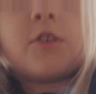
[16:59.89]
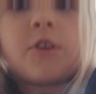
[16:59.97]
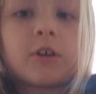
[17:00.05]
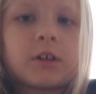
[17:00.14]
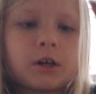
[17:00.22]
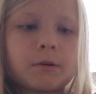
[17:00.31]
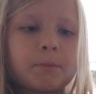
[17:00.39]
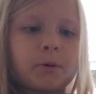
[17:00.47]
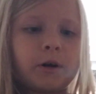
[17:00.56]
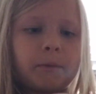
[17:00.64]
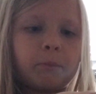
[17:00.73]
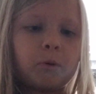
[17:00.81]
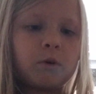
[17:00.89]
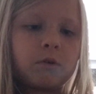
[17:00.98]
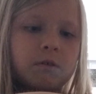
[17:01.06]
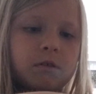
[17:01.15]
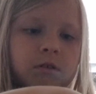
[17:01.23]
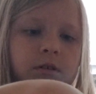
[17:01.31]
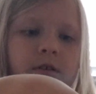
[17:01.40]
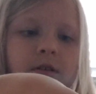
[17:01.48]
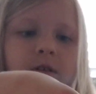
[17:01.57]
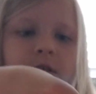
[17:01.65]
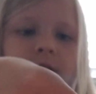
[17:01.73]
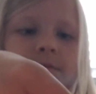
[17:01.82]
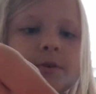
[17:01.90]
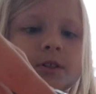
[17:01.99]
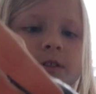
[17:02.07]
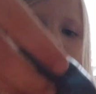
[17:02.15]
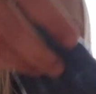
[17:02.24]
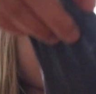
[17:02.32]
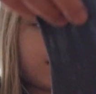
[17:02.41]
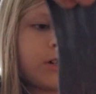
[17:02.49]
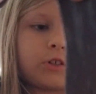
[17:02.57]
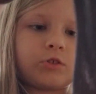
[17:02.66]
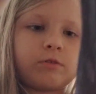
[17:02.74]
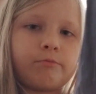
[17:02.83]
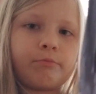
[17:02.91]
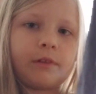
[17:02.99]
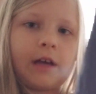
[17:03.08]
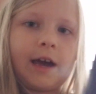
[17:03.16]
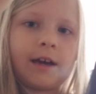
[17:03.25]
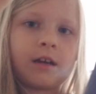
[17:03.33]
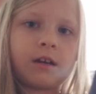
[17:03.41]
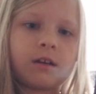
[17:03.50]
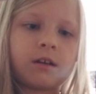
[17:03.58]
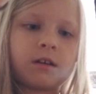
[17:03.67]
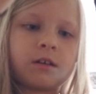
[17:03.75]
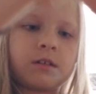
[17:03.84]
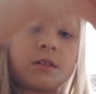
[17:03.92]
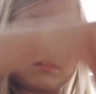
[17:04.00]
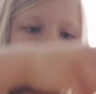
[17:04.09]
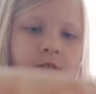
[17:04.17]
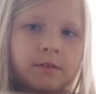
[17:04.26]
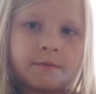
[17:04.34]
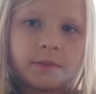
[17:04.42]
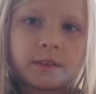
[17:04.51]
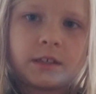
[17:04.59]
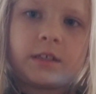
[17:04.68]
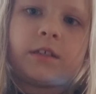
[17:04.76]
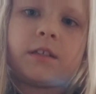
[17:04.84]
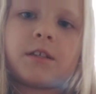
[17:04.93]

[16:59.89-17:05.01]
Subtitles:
dark purple, but it's actually black. It's